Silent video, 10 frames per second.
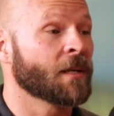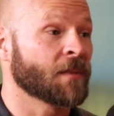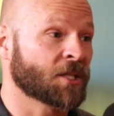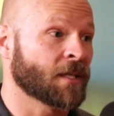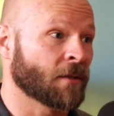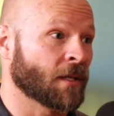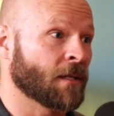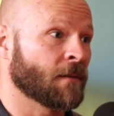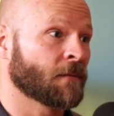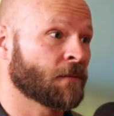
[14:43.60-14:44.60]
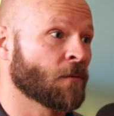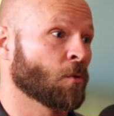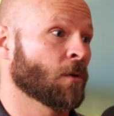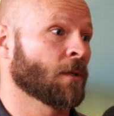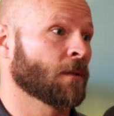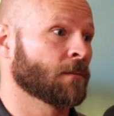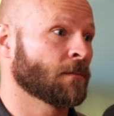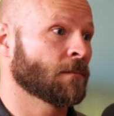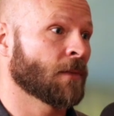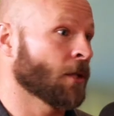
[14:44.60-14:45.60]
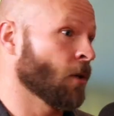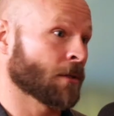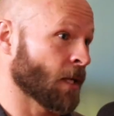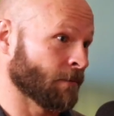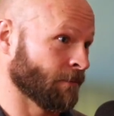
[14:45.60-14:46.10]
a missionary for a long time.